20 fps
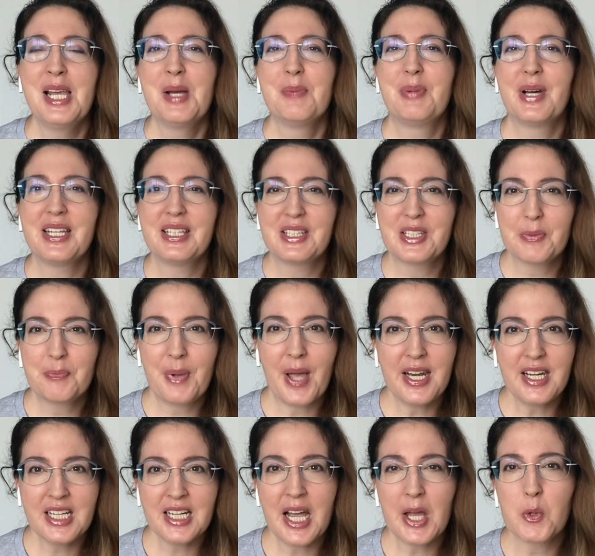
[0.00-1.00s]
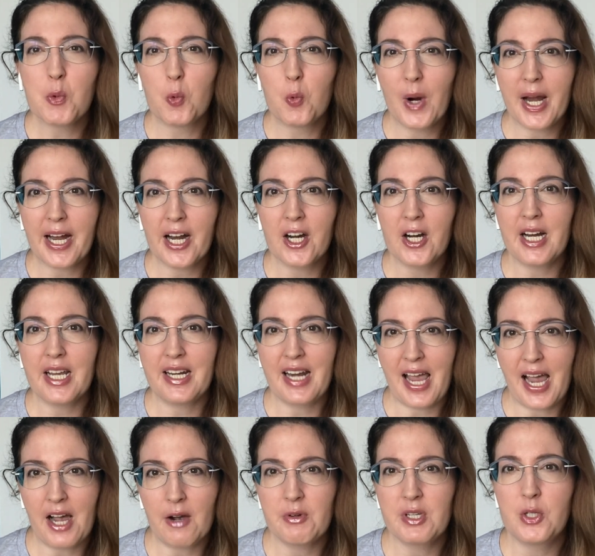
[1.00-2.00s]
But depending on where and
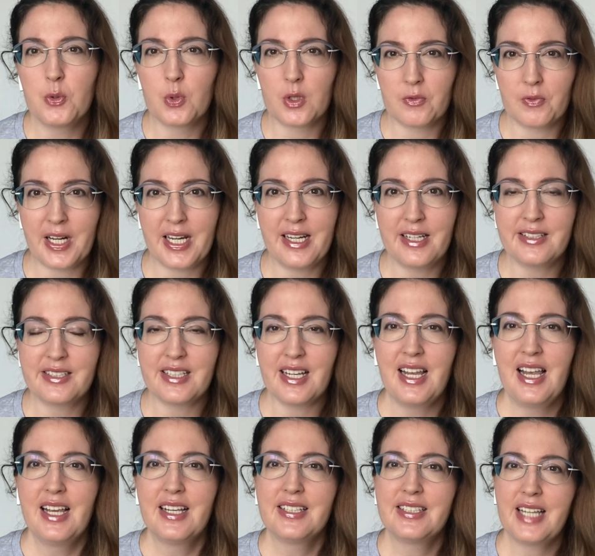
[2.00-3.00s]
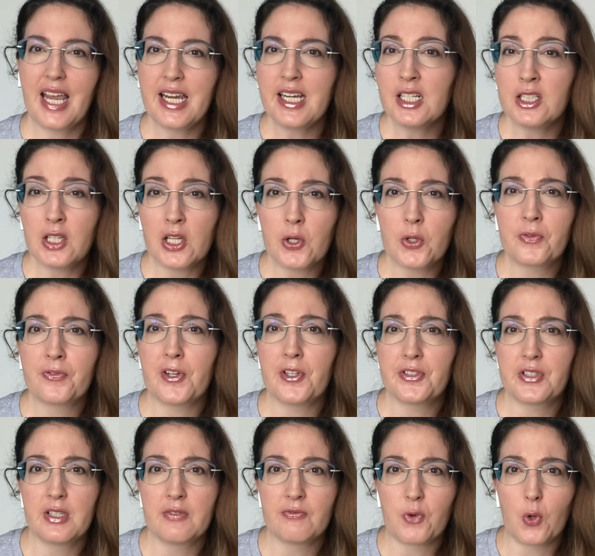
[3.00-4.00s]
how you were raised, saying hello
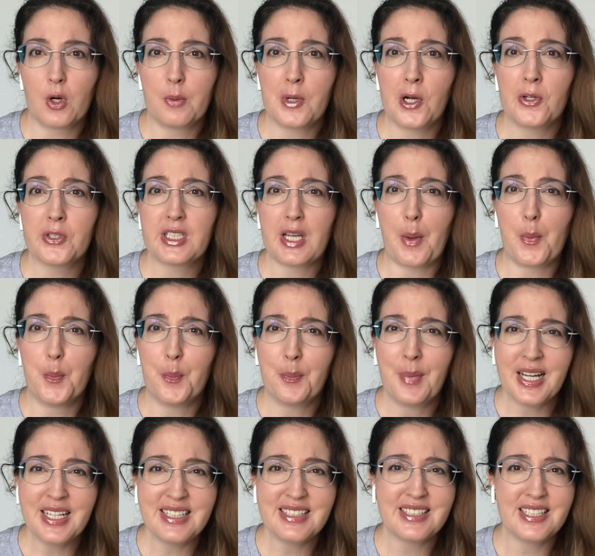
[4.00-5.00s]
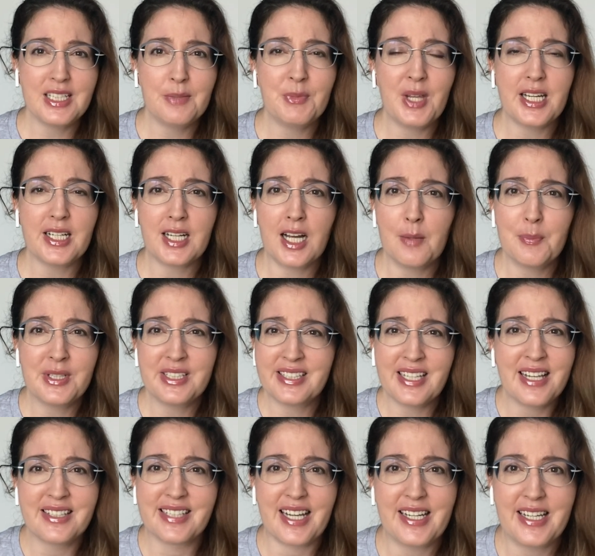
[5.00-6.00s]
first and foremost might seem like common
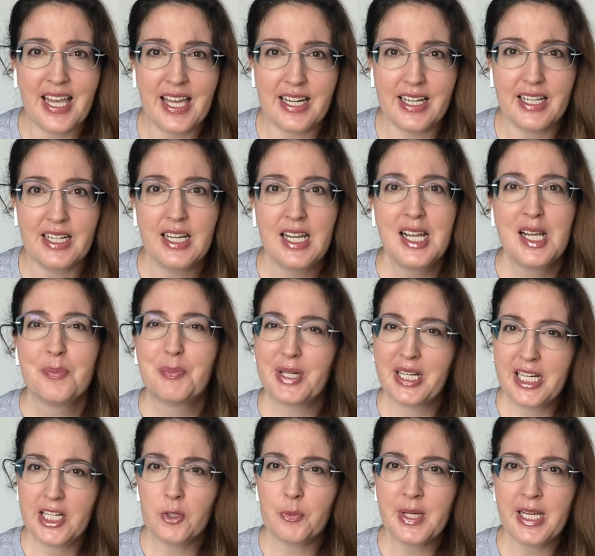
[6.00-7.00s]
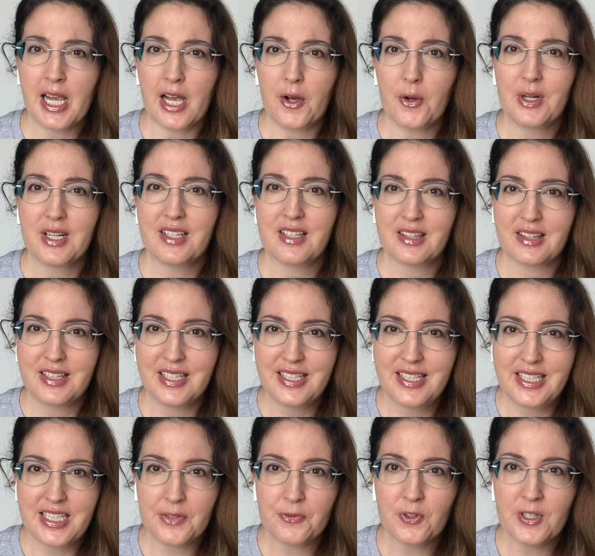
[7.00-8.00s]
sense. I get it. But hear me out. The
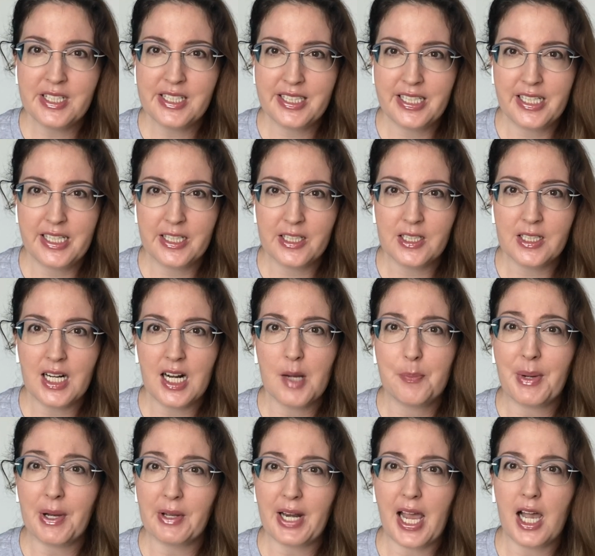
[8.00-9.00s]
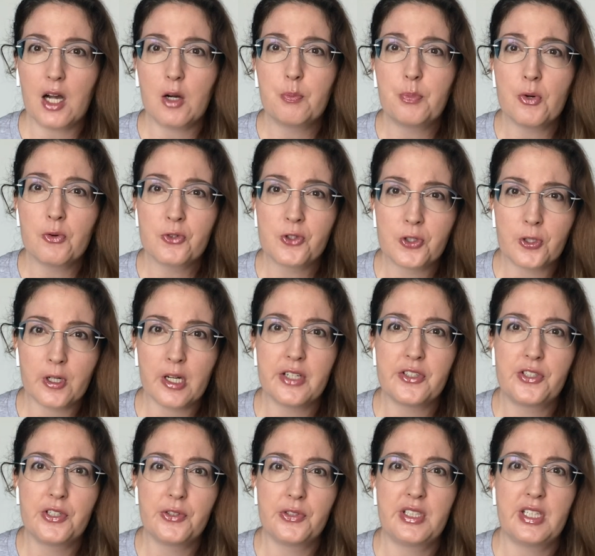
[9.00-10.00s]
difference here about how bonjour
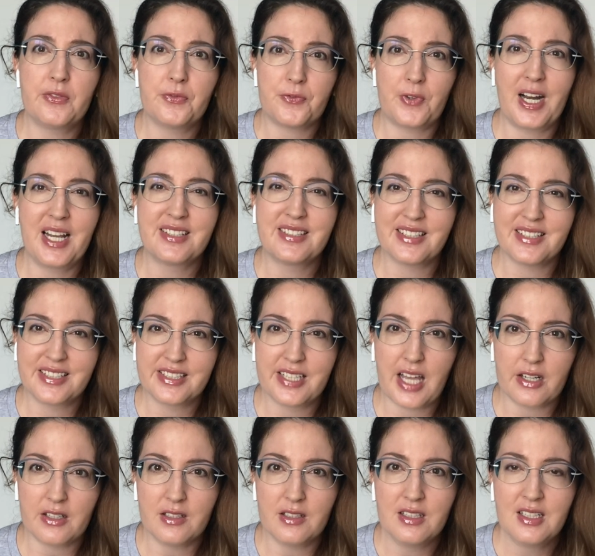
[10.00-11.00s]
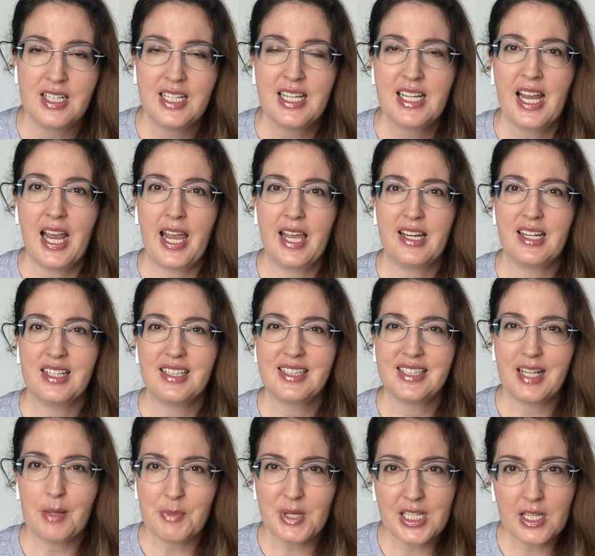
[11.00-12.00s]
is used in France is subtle. And
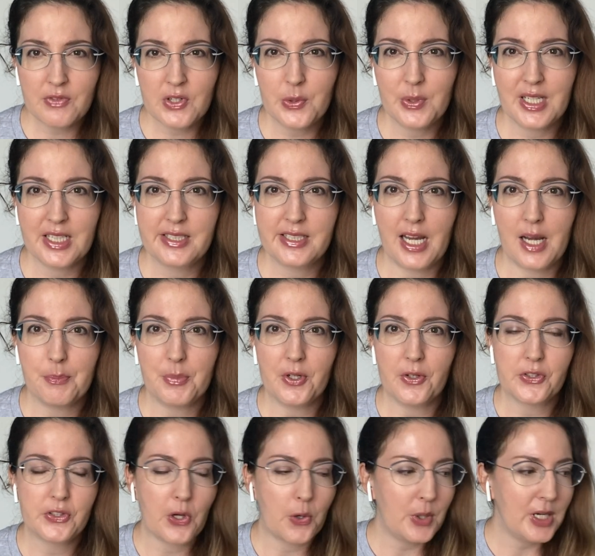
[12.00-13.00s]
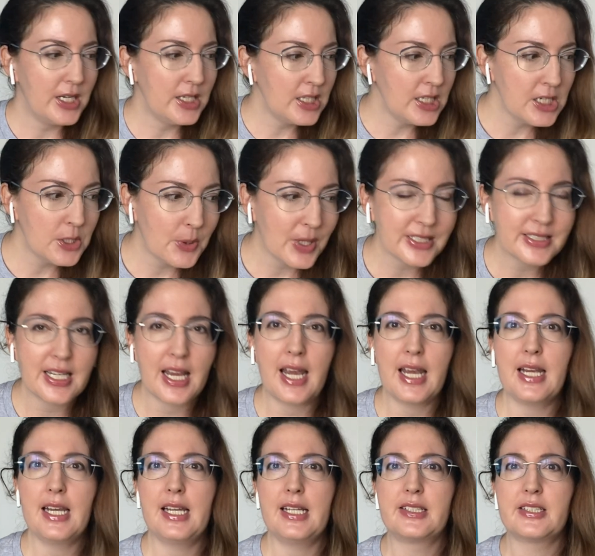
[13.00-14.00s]
let me give you an example. So in the
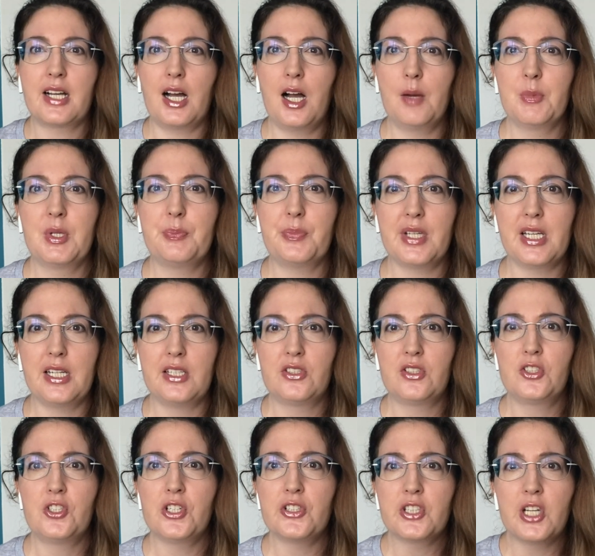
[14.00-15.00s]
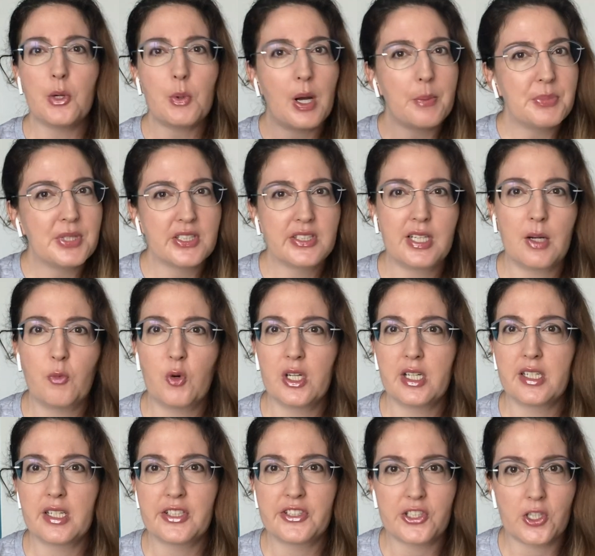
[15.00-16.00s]
USA, it's commonplace, just go up to someone
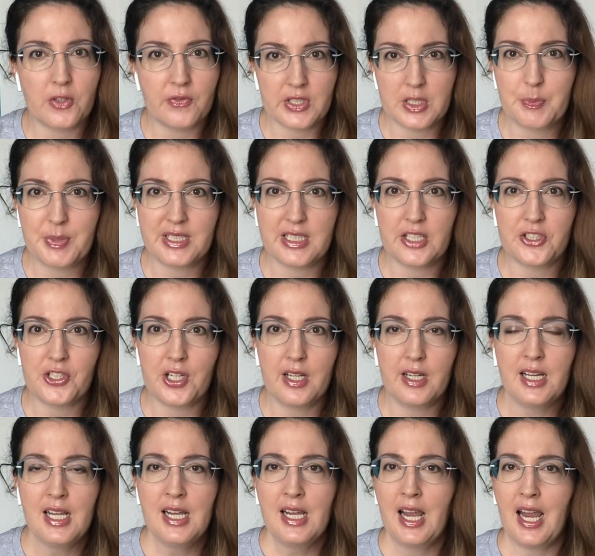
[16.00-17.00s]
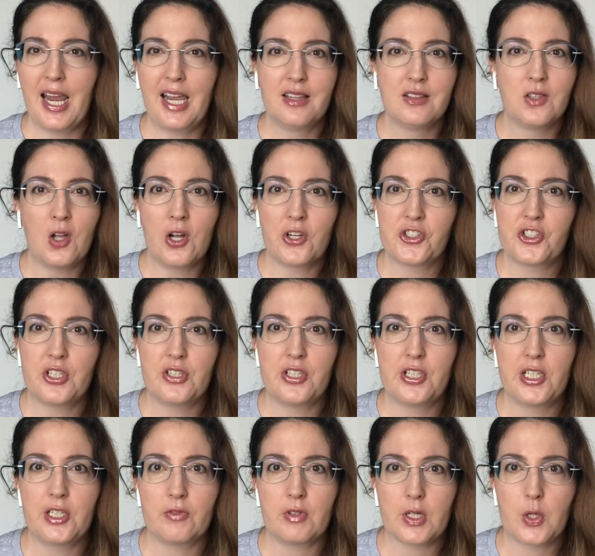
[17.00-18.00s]
in a service position and launch
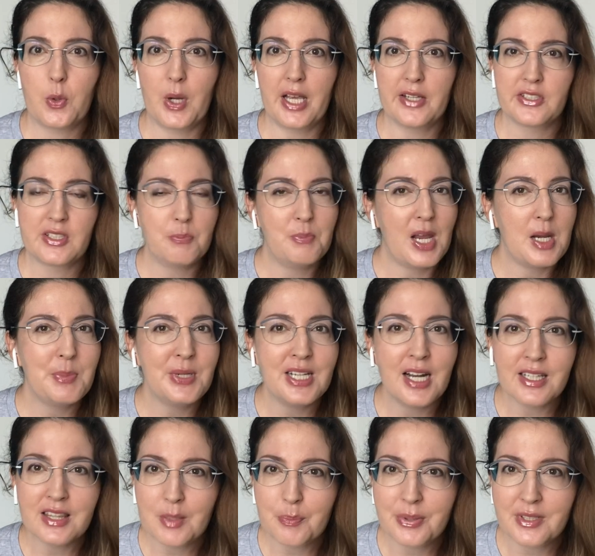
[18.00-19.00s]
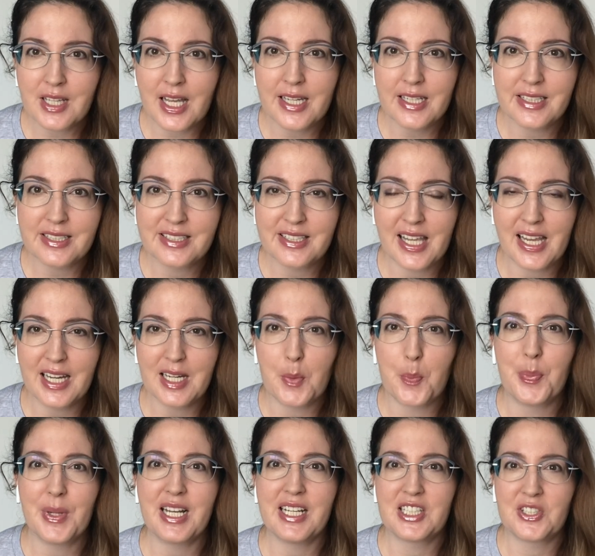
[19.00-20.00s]
into your request. Maybe not the politest thing,
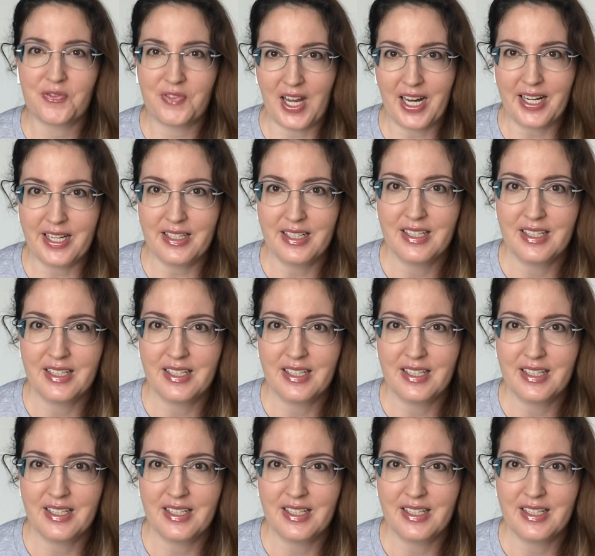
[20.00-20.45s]
but it's fine.